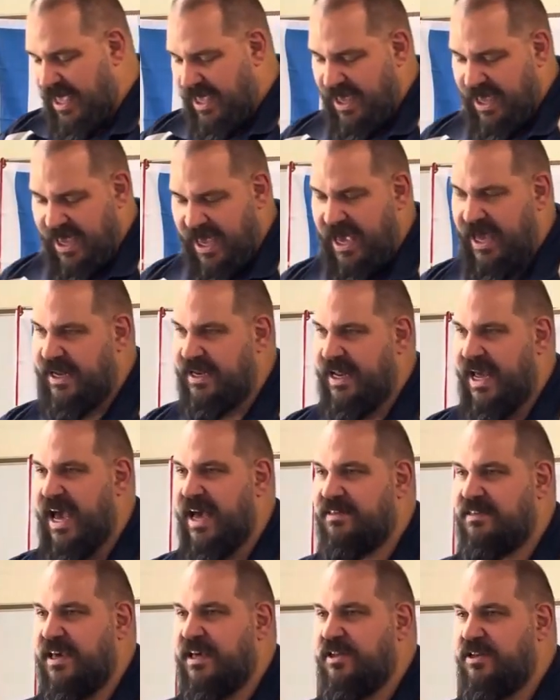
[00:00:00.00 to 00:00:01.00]
And
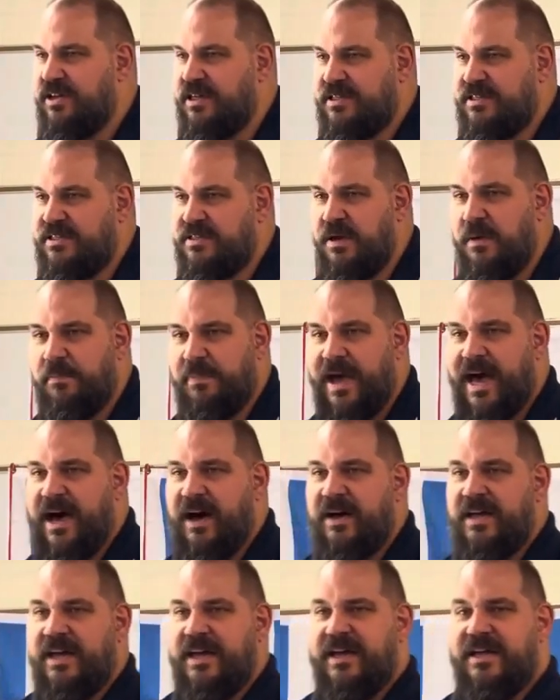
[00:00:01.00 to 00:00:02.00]
as I looked
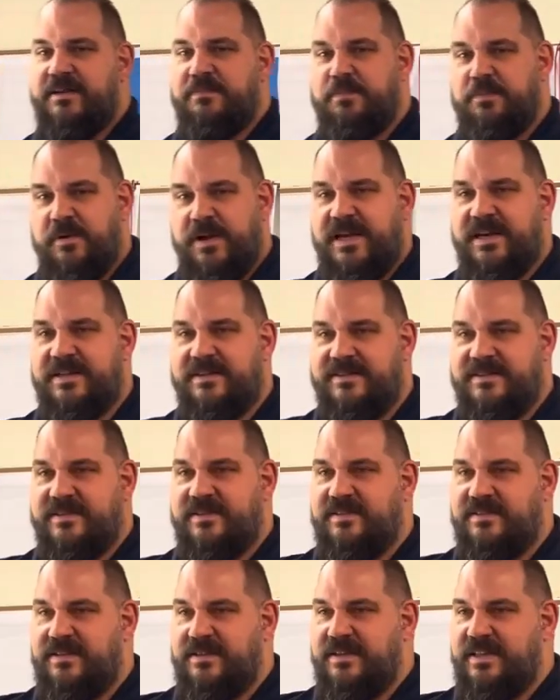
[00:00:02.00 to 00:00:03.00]
about, and pretty
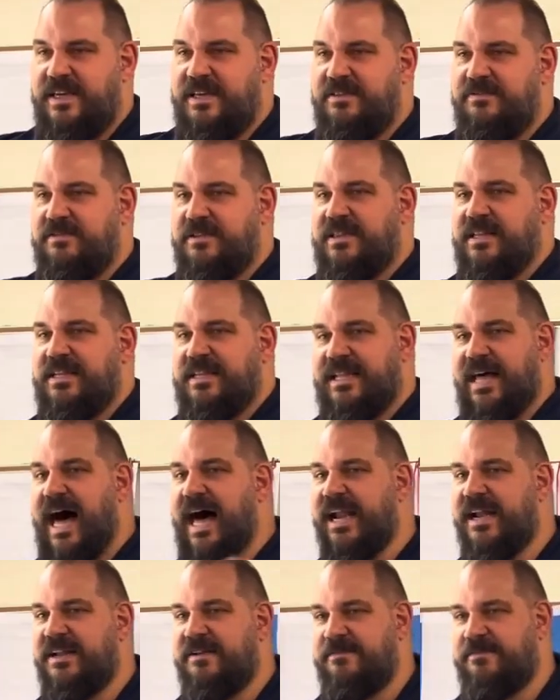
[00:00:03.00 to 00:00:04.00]
consistently with a
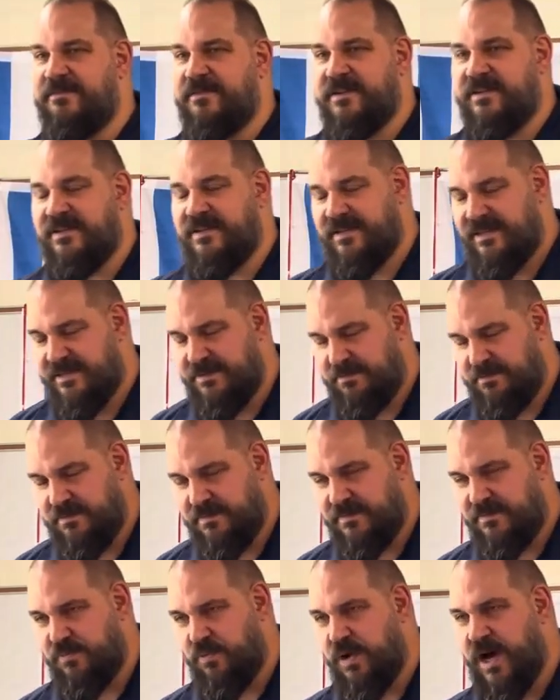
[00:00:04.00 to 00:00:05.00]
lot of different
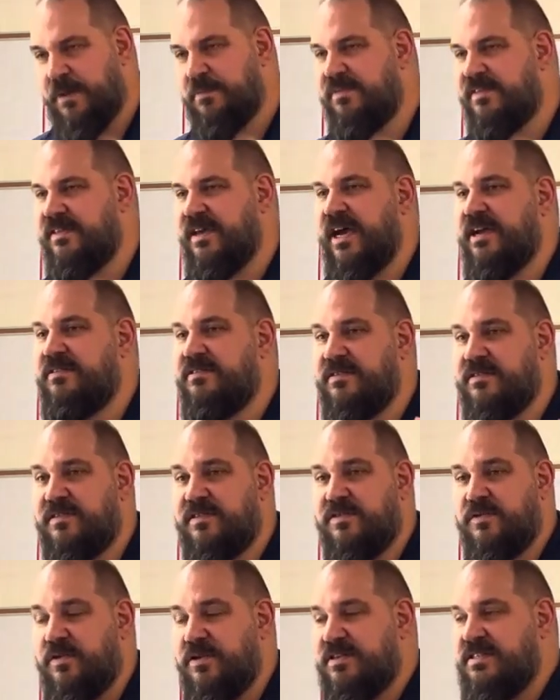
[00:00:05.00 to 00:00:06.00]
websites and
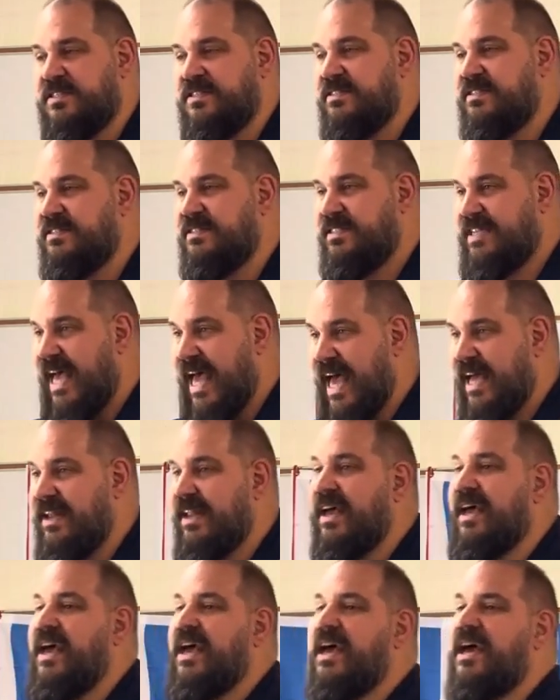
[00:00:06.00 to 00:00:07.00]
sources
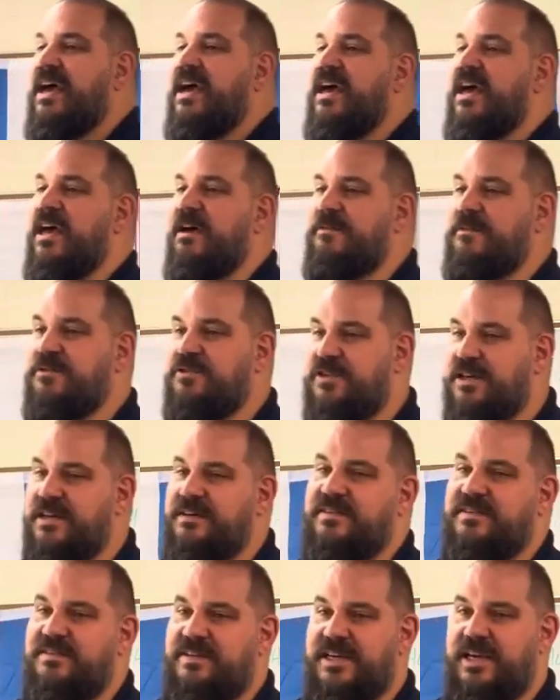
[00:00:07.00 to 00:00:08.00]
said, if you
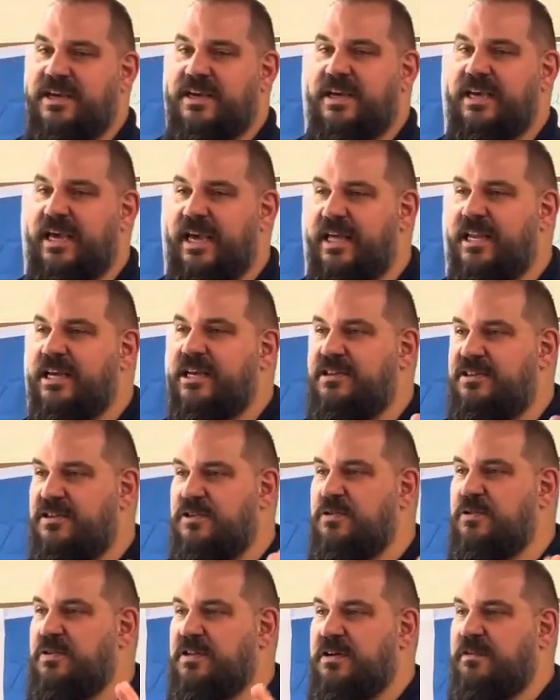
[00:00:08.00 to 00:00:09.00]
stick any
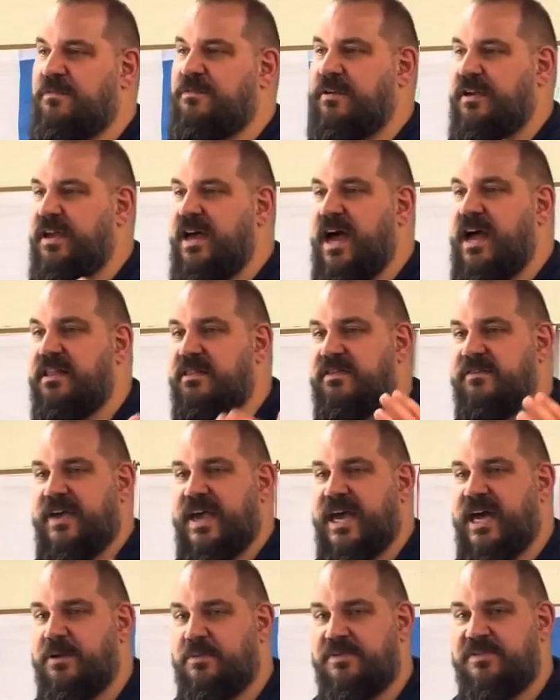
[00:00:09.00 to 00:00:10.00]
2 different kinds of
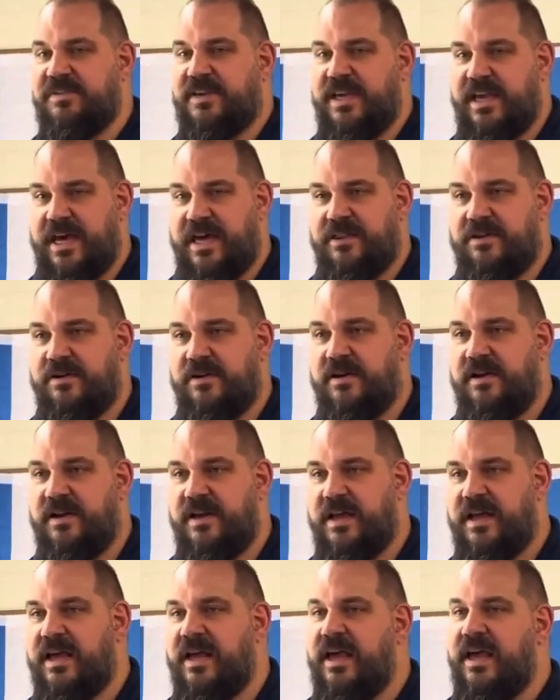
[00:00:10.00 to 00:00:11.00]
animals together
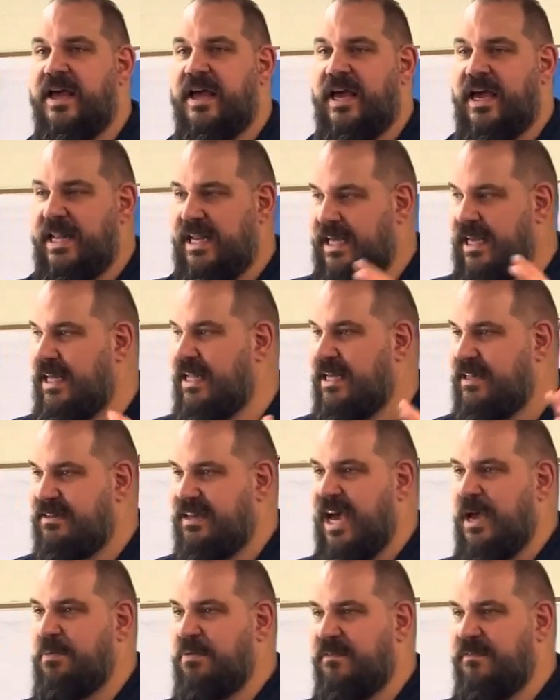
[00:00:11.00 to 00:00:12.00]
in any
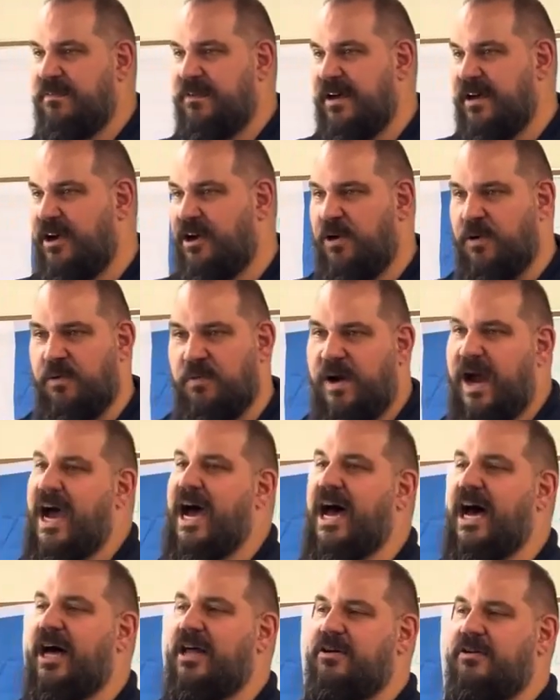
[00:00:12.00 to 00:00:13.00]
type of a
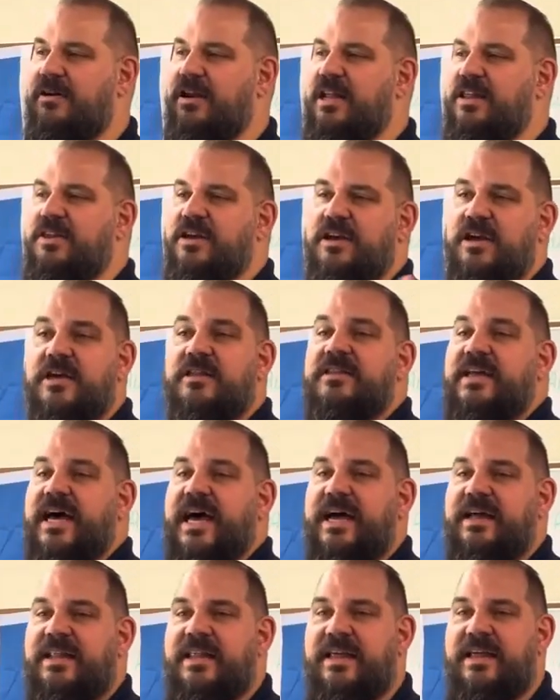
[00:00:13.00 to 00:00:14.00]
corral or anything like
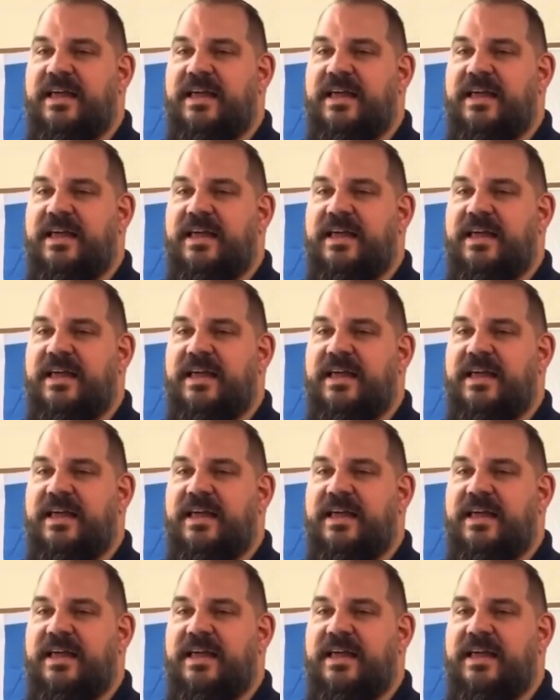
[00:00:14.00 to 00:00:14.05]
that,